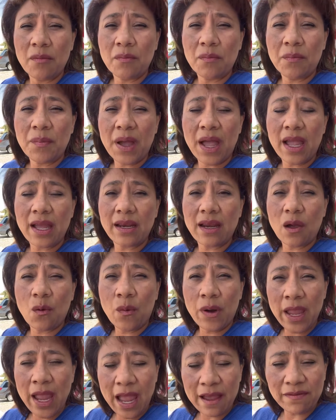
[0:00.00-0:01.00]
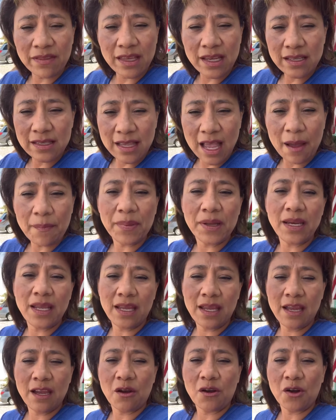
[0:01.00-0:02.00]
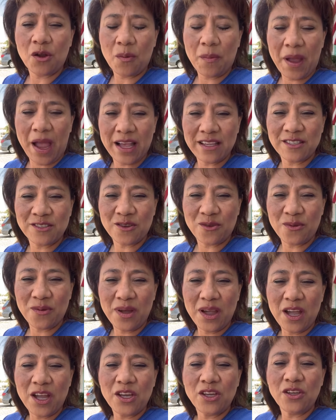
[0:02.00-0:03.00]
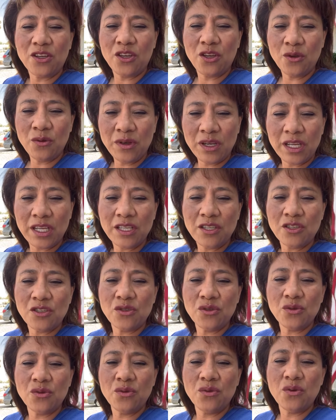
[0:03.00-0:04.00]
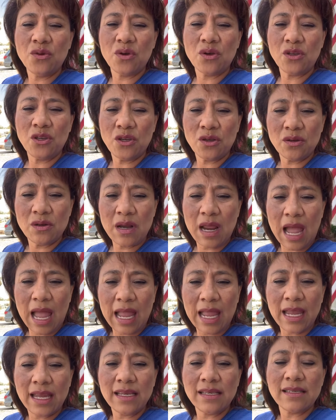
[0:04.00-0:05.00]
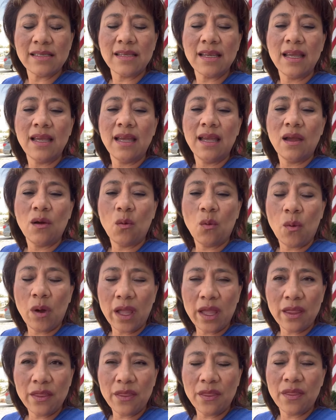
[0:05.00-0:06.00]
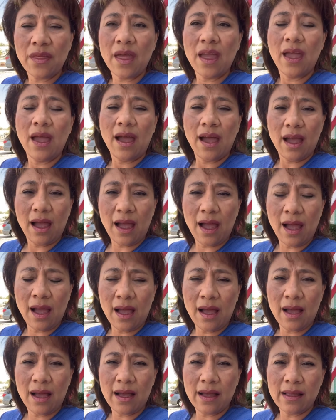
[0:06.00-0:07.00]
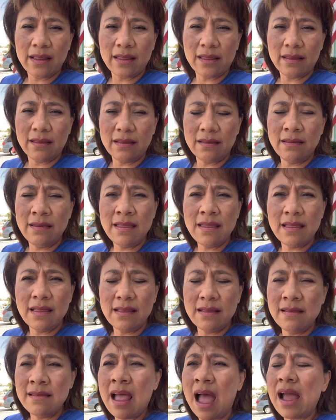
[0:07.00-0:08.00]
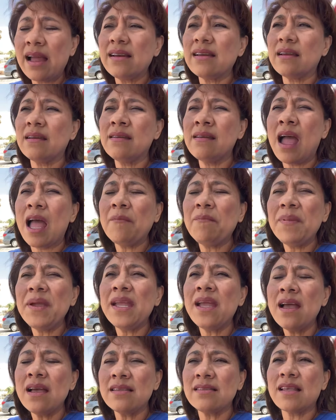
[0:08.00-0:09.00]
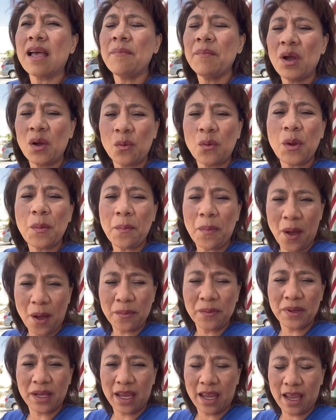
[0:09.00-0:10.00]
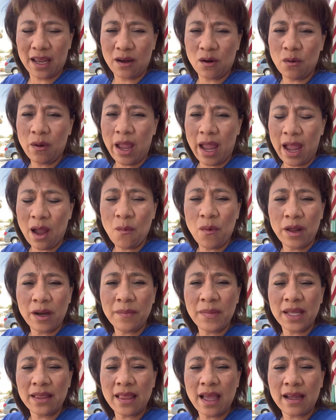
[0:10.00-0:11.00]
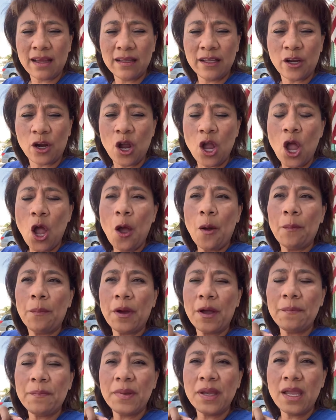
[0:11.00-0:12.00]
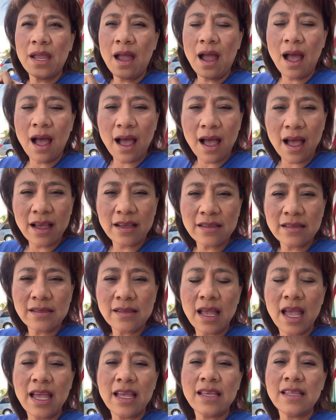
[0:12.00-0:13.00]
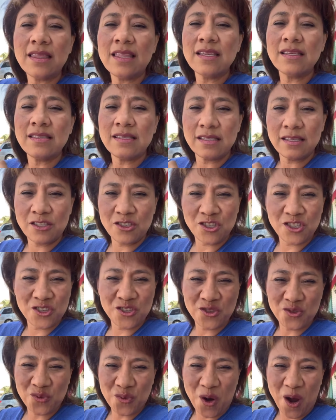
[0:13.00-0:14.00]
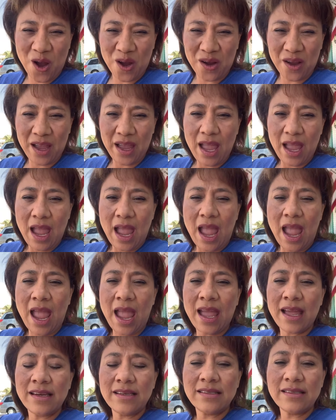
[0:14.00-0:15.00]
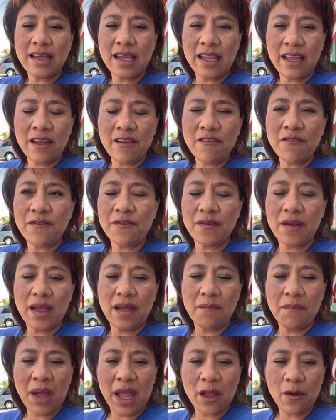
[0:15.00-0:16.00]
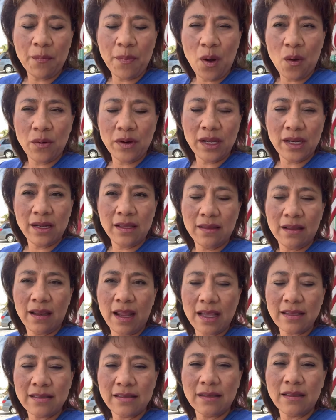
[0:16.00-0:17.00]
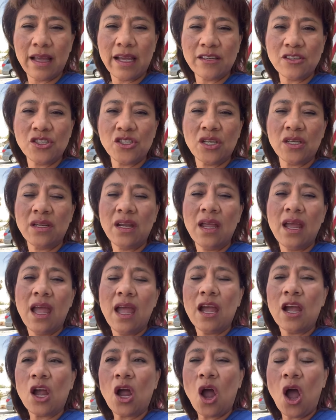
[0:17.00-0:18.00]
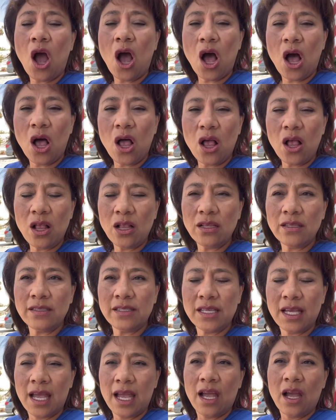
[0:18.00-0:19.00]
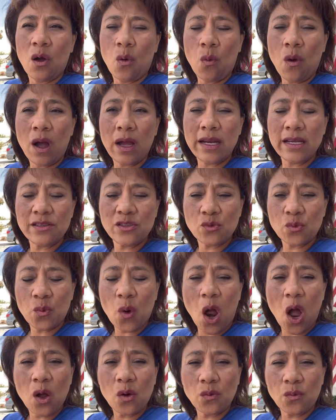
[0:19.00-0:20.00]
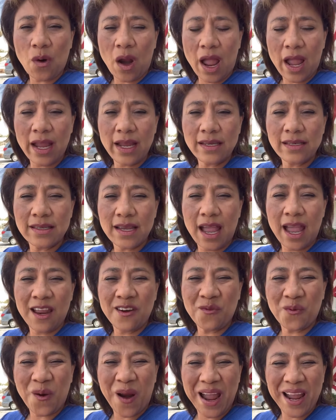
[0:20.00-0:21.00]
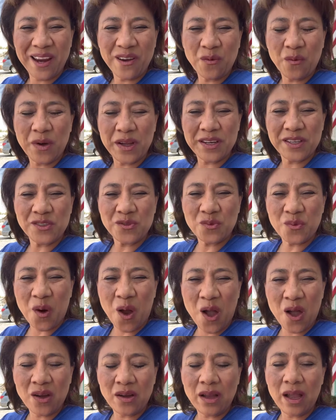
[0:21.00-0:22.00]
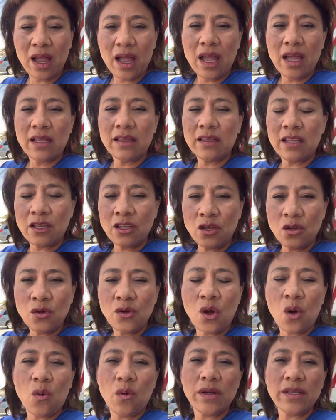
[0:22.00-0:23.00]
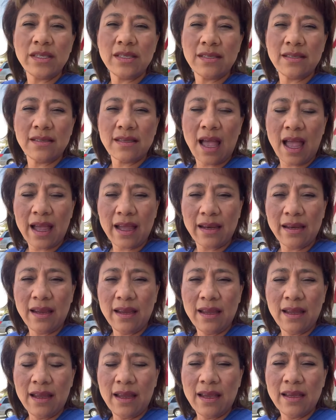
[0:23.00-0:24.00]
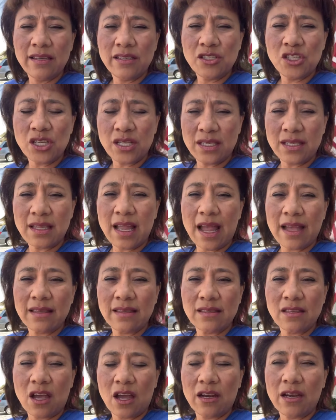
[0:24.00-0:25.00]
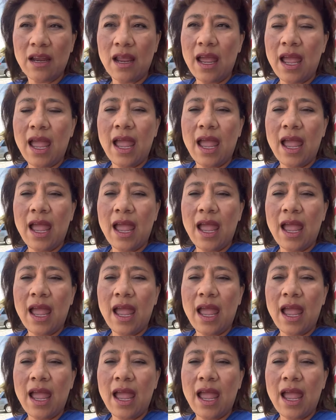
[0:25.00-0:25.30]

But we have things happening here in El Paso. You need to unite with, not because I'm a Republican, okay? I want to make that clear. But because this is just wrong. And if my opponent in the last election called what is wrong right and right what is wrong, then you know what side she stands on.